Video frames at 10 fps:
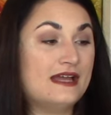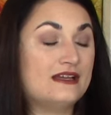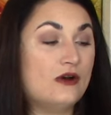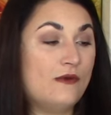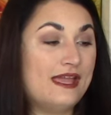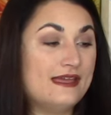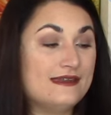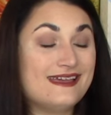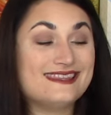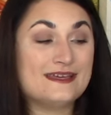I go in
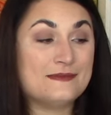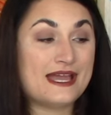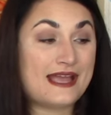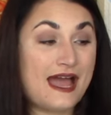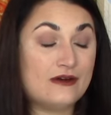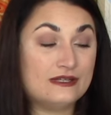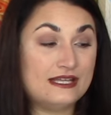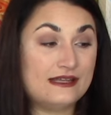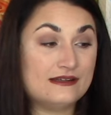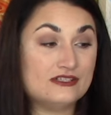and then back out again.